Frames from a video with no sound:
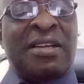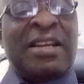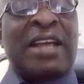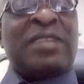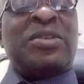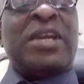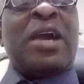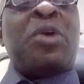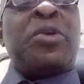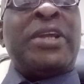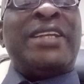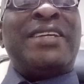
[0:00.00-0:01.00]
that they are
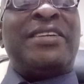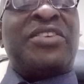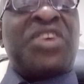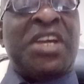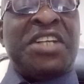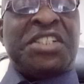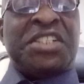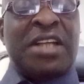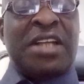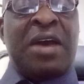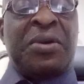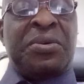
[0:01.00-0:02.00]
already drenched
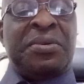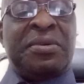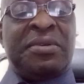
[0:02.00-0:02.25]
now,